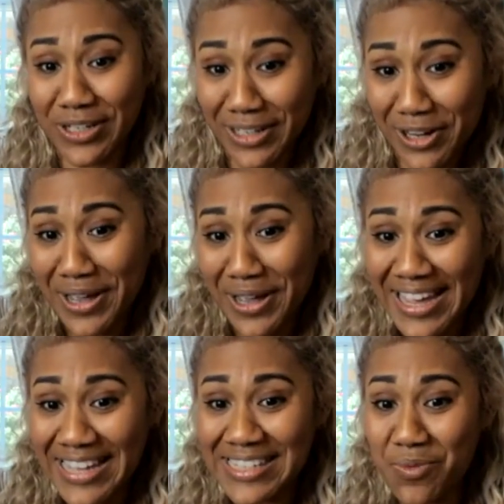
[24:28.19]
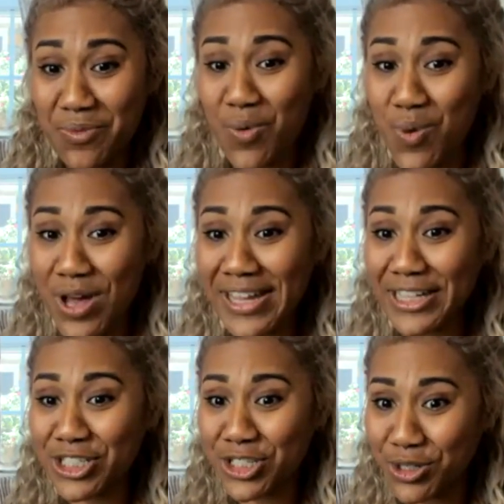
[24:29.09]
Look, he said, we're willing
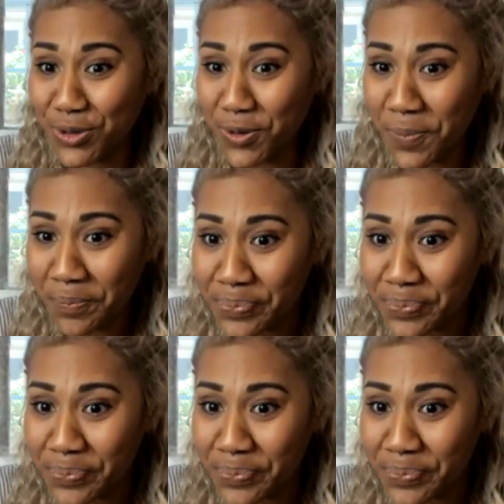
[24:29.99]
to